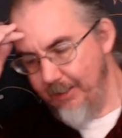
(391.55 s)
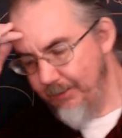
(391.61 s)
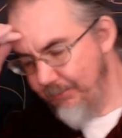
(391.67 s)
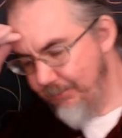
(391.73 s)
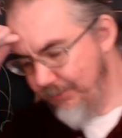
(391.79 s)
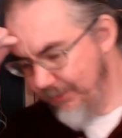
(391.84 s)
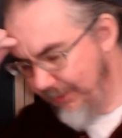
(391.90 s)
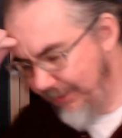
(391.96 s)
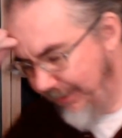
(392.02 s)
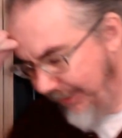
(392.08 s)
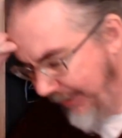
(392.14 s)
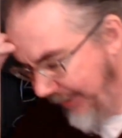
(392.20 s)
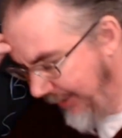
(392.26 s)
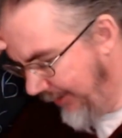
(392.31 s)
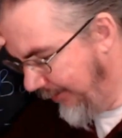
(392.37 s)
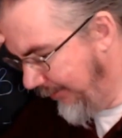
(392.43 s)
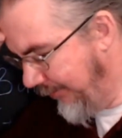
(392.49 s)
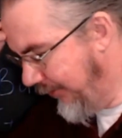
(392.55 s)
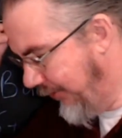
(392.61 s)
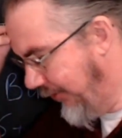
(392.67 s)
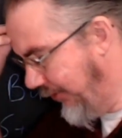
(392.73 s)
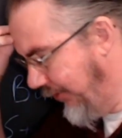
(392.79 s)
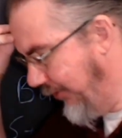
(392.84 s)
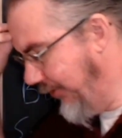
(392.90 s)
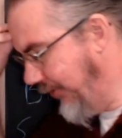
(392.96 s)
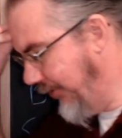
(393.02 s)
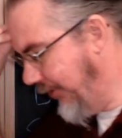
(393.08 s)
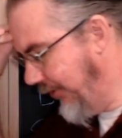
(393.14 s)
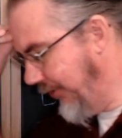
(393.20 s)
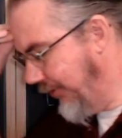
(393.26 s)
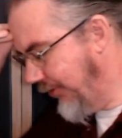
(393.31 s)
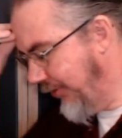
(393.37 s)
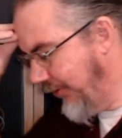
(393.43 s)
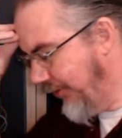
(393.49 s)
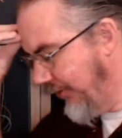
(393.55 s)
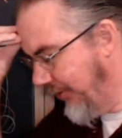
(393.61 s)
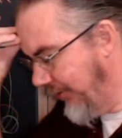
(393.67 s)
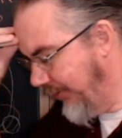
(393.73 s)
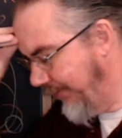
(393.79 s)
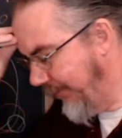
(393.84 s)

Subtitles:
really aimed to control